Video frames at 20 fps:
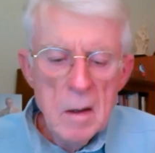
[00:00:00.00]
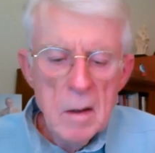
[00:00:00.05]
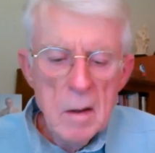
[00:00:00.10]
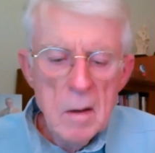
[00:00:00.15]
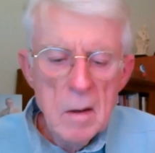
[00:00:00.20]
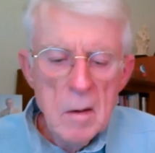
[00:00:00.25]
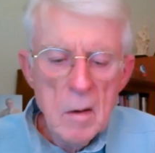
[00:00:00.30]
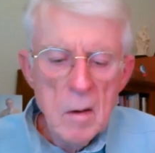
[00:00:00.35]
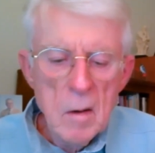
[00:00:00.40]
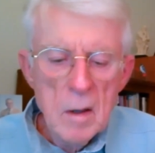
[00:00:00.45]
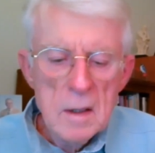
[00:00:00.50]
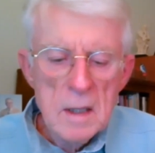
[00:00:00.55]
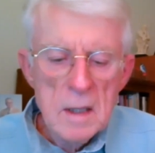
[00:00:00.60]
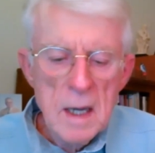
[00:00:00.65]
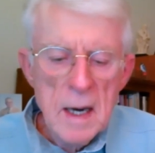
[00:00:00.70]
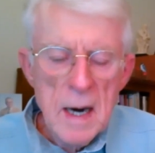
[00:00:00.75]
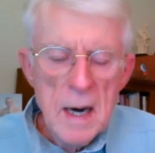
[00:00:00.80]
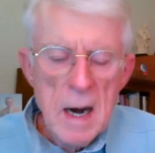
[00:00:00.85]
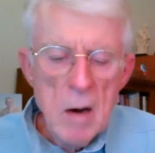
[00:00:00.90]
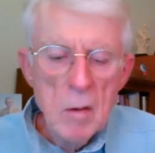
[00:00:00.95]
Or is
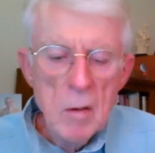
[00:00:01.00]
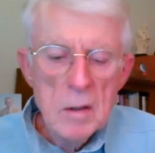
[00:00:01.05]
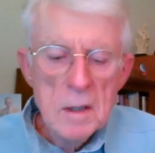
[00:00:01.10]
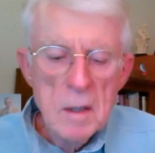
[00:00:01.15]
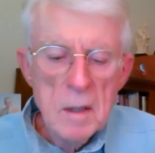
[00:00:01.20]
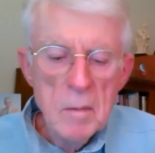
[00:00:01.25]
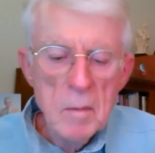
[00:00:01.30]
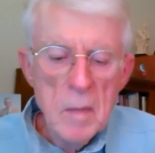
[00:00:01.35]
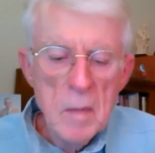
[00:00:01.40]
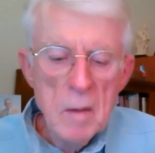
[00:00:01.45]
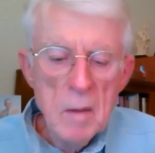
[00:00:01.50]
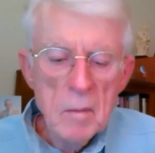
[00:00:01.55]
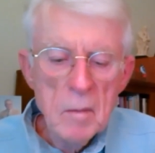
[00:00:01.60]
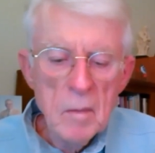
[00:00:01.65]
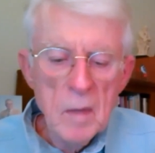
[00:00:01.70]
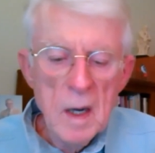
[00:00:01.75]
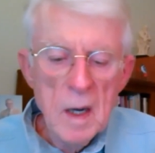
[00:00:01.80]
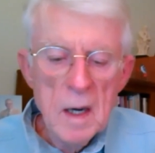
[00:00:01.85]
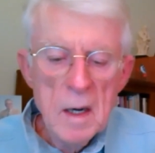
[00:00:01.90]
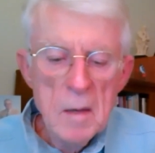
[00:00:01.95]
that hours? I'm
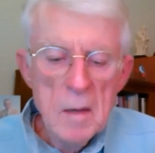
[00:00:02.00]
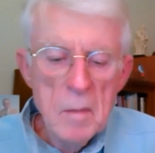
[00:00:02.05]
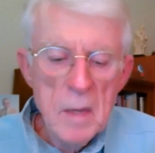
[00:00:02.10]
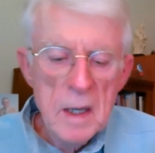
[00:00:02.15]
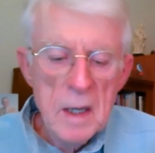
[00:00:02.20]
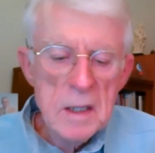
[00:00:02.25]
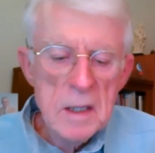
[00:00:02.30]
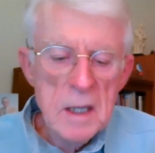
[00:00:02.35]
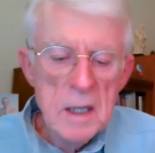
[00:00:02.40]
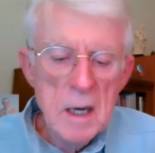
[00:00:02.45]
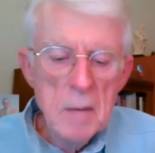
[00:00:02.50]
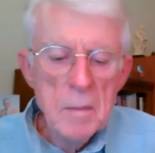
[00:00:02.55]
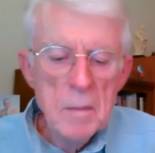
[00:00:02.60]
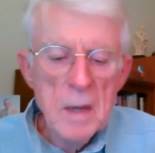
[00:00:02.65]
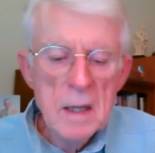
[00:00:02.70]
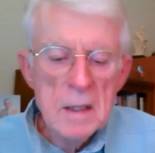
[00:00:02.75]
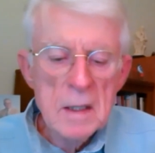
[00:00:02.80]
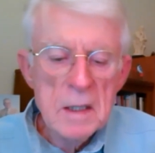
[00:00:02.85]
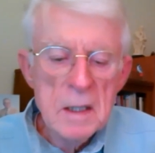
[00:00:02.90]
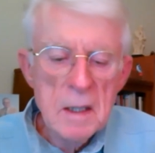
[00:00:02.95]
getting it mixed up.
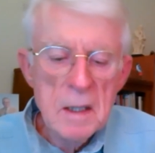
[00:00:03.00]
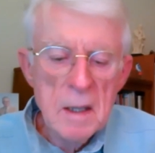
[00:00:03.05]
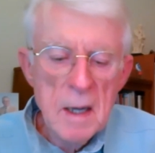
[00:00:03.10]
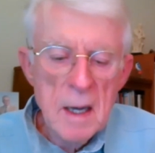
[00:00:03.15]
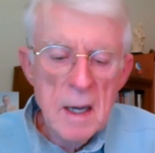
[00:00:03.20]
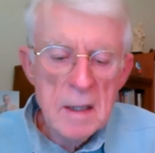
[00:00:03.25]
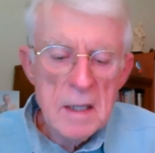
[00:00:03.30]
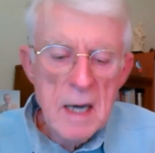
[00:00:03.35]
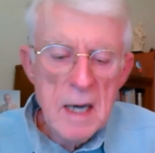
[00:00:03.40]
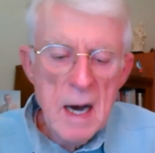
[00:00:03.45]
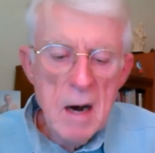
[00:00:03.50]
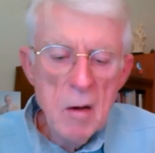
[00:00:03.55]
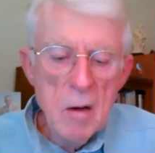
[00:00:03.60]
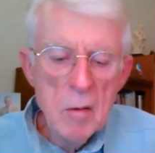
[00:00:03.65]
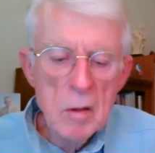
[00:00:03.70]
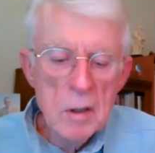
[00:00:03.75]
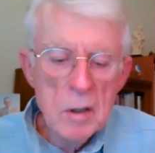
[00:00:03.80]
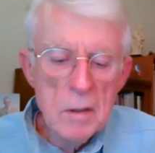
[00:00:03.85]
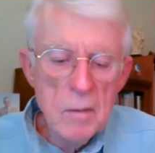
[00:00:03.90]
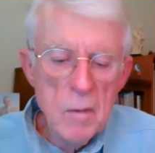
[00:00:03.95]
That's
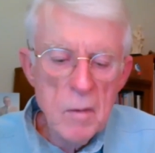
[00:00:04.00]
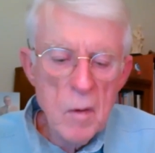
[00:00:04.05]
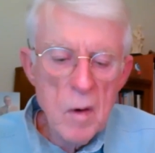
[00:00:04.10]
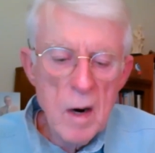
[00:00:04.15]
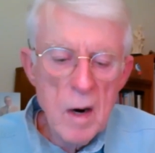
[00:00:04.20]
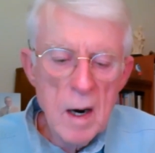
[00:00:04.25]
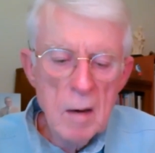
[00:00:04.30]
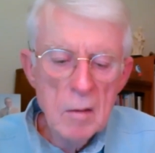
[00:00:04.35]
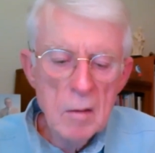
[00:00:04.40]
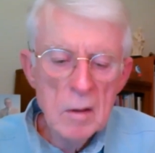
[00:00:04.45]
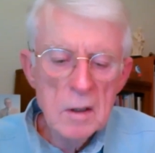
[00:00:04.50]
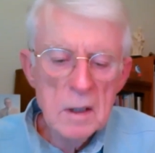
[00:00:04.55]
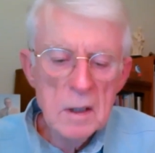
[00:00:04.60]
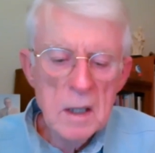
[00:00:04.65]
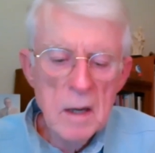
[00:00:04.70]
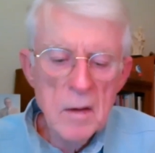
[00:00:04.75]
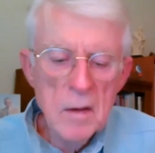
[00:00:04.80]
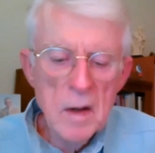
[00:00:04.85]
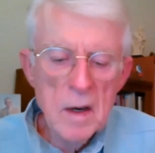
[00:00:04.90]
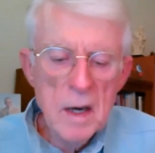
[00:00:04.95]
hours, 4 hours,
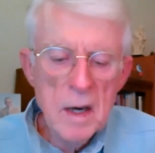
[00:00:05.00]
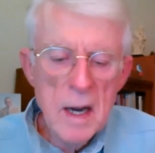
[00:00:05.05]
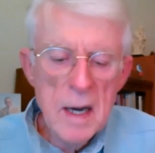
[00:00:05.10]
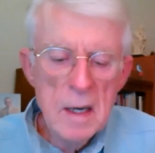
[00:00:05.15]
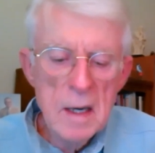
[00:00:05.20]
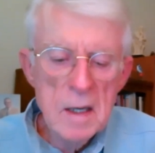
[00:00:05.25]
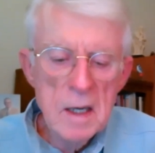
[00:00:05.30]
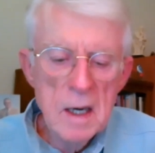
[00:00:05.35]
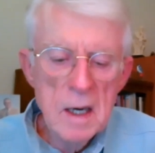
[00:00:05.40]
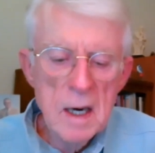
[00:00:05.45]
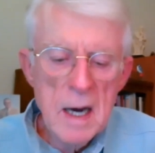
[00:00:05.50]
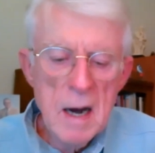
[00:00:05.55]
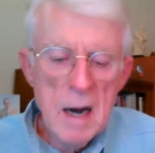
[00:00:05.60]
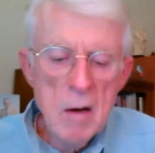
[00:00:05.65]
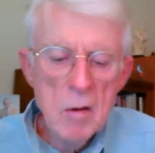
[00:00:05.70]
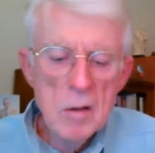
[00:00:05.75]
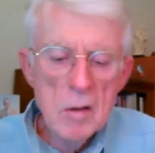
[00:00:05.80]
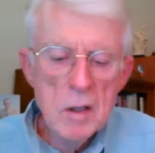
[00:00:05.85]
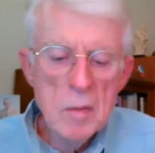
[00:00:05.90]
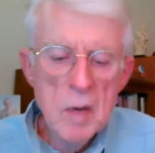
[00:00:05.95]
and then 18
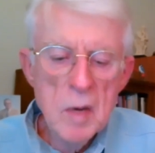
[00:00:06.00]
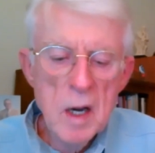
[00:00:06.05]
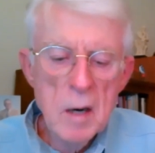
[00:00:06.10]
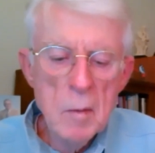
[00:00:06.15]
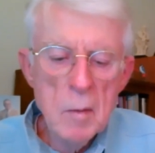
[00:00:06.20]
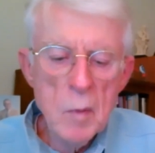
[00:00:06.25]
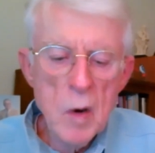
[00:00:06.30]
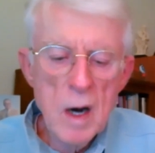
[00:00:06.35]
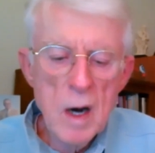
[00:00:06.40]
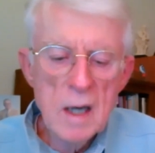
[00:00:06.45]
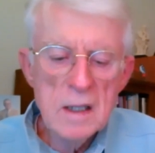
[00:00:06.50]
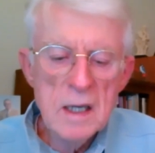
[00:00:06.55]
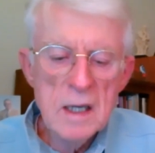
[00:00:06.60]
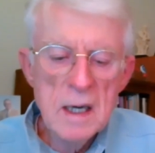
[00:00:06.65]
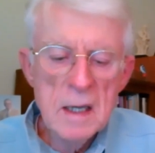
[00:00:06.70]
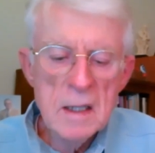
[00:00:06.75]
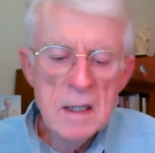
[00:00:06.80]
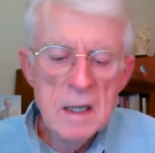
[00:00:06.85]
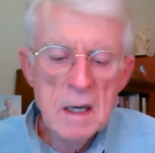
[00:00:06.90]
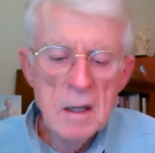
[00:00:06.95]
hours being
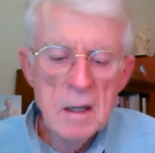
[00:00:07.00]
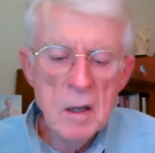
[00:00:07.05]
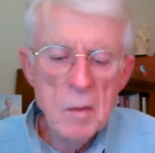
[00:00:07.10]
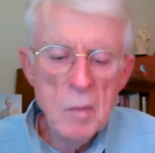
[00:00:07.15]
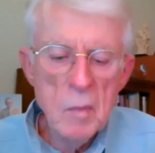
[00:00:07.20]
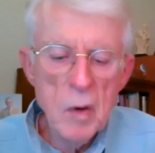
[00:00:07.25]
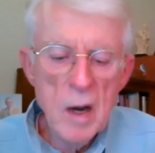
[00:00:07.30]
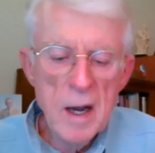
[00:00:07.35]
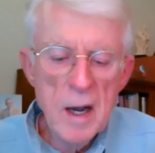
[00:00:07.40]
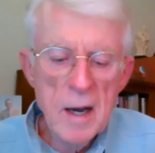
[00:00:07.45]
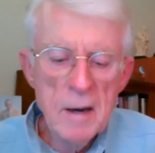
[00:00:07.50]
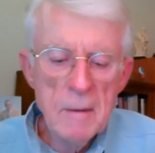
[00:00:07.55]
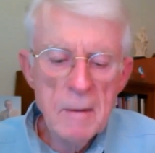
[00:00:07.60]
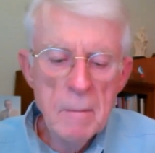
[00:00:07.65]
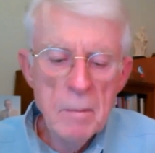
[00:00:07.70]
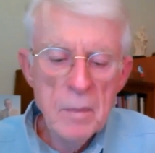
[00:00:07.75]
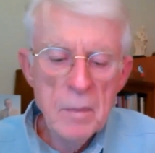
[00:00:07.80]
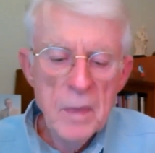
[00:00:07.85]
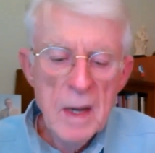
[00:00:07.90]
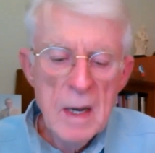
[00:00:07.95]
processed at the plant,
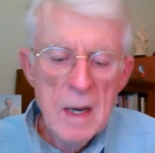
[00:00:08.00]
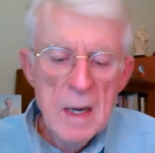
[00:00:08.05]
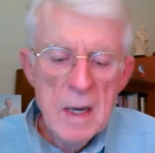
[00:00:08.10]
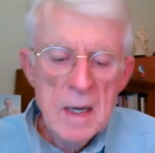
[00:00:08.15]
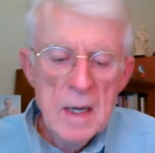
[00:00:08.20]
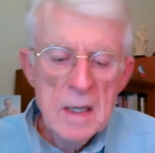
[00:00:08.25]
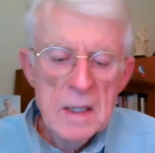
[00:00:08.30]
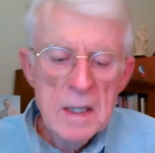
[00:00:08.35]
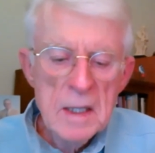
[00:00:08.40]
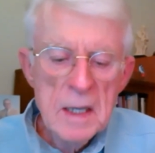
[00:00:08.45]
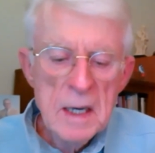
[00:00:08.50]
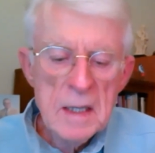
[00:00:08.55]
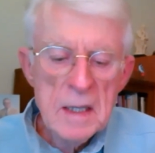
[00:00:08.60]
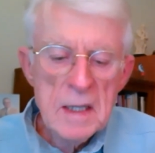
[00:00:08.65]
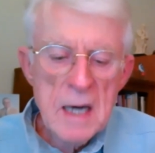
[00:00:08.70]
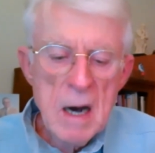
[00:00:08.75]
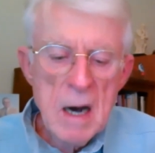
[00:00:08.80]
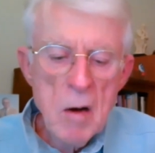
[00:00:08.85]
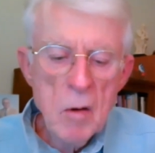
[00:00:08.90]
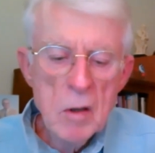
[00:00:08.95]
6
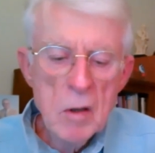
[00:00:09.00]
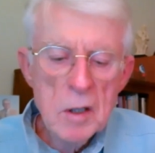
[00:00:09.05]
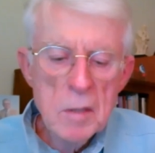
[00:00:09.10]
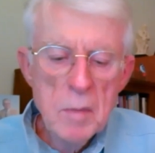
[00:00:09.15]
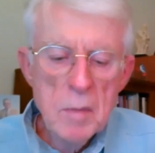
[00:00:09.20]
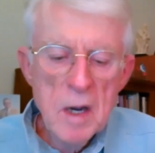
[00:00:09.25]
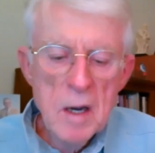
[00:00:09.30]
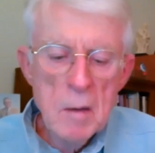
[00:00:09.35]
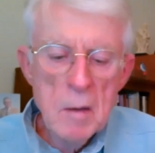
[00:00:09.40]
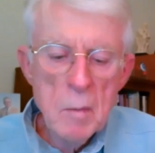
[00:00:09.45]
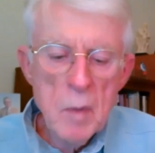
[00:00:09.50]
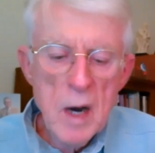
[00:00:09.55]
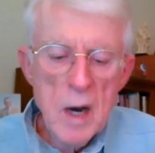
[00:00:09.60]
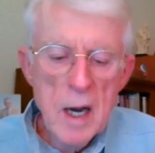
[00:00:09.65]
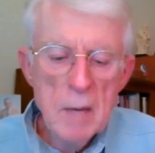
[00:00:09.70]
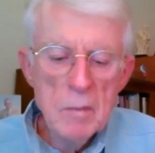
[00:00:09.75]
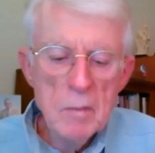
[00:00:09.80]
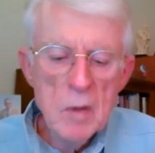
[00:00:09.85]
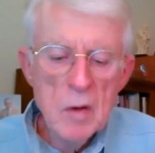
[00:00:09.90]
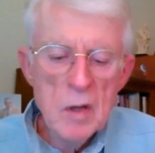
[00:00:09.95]
hours being
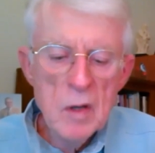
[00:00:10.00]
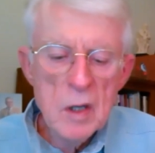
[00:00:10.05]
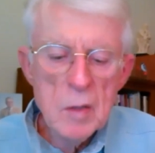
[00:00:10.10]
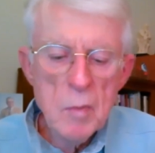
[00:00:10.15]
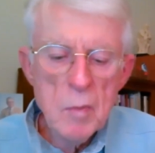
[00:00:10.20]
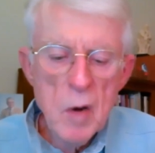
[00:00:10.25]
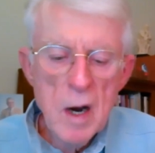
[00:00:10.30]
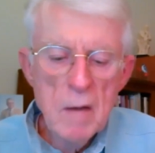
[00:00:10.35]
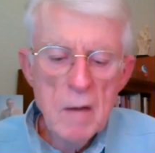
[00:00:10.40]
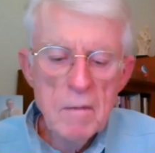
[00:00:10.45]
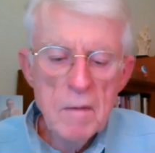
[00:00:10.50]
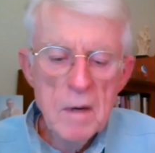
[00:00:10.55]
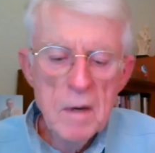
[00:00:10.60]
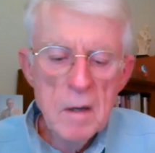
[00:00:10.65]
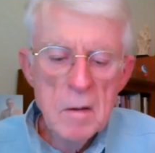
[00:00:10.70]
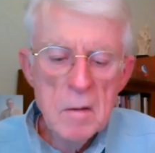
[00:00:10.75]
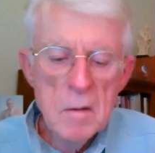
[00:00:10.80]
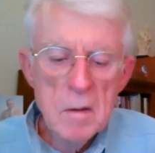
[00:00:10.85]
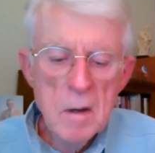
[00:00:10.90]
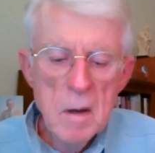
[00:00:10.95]
piped to the spray field.